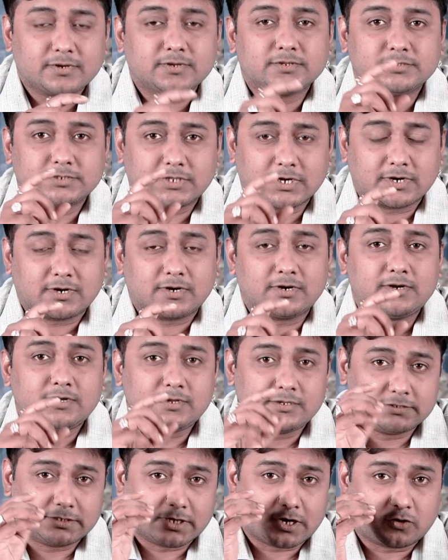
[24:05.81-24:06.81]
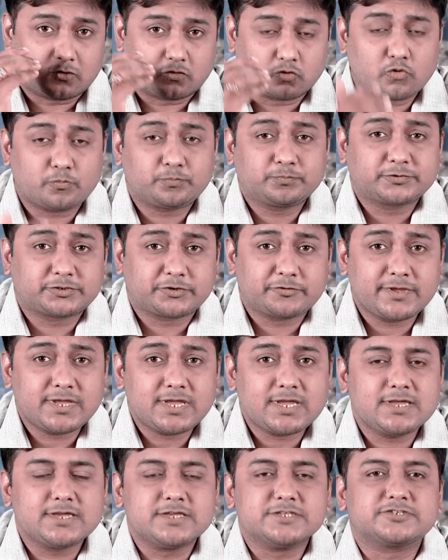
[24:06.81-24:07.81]
The group
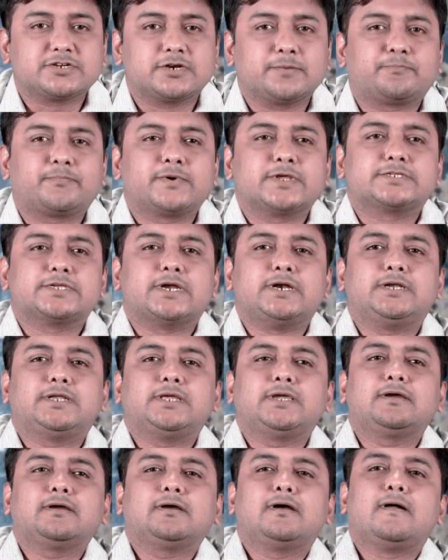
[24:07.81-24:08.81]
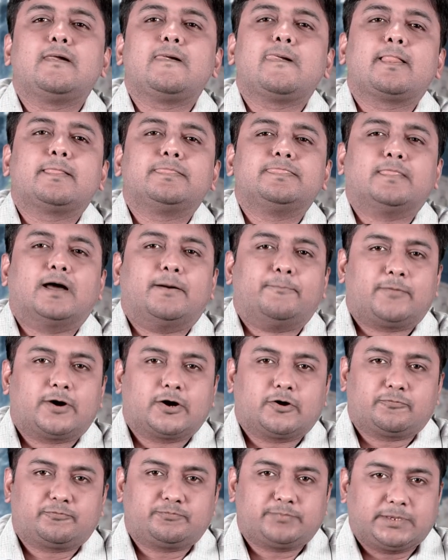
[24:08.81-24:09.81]
3 is representing number
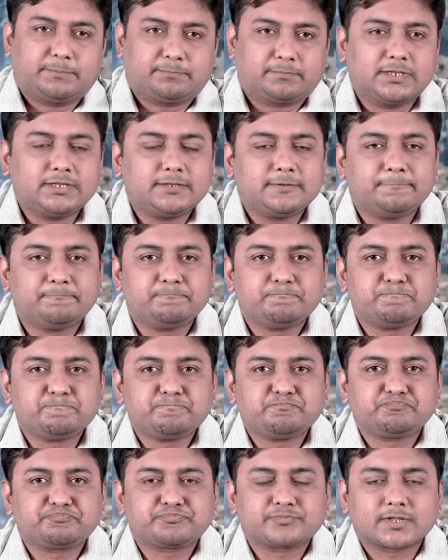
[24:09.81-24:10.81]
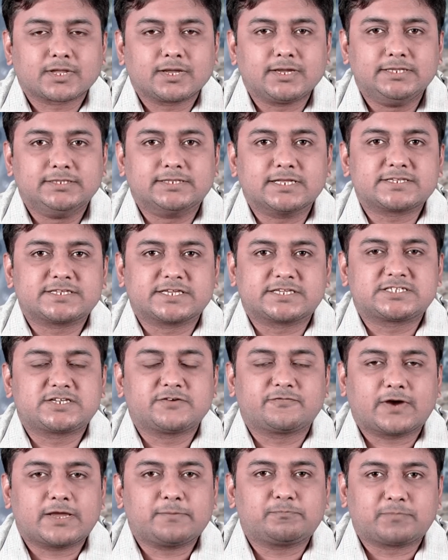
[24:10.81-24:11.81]
of people in the
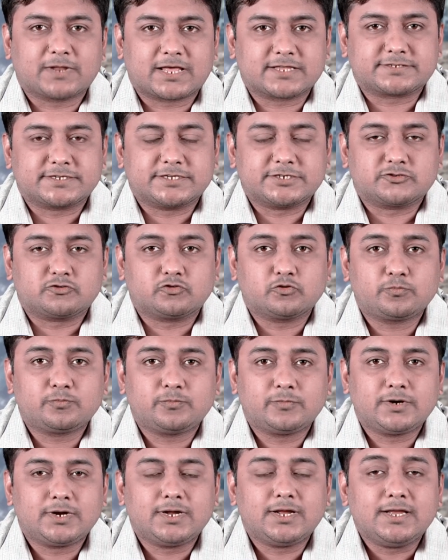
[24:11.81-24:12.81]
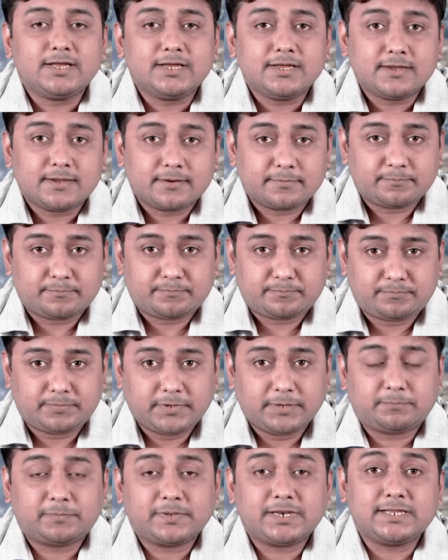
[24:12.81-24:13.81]
65 plus age group.
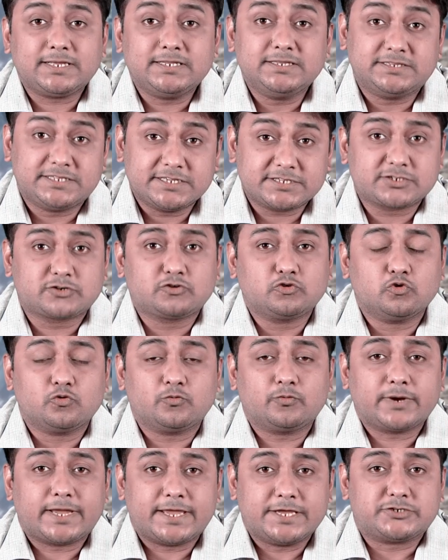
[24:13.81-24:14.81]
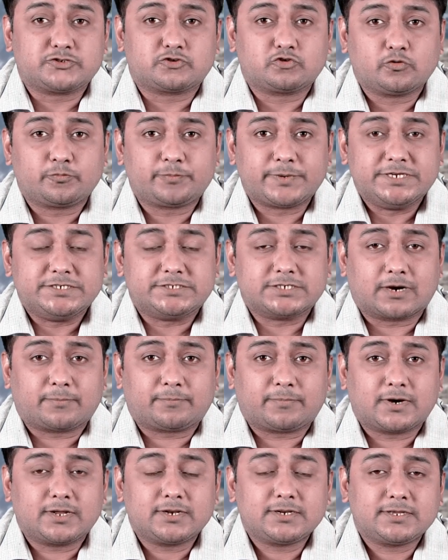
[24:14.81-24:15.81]
People in this age group in
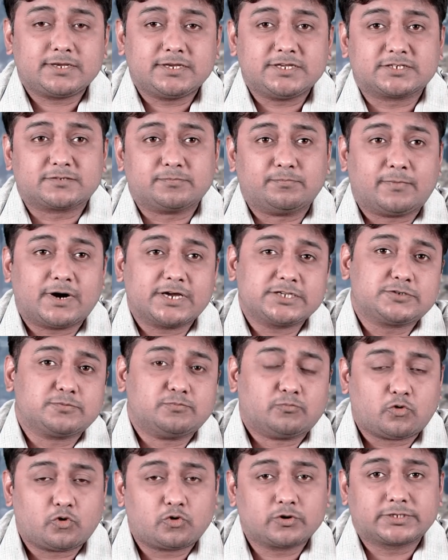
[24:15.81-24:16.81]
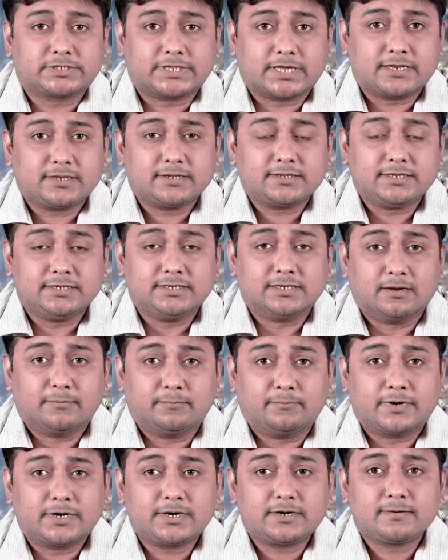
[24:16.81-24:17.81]
Japan is much more than in
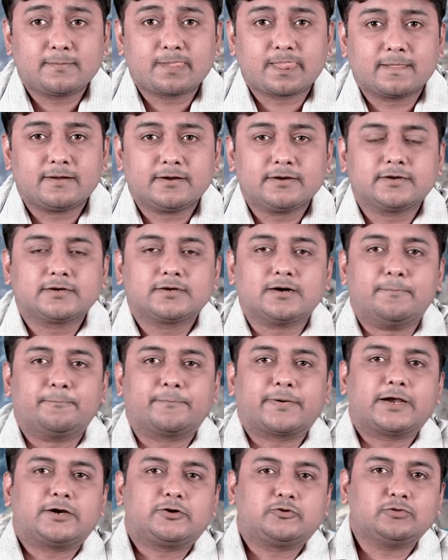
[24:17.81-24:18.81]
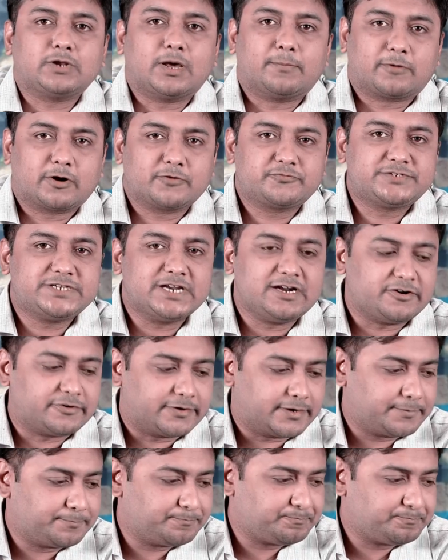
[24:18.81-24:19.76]
number compared to number of children.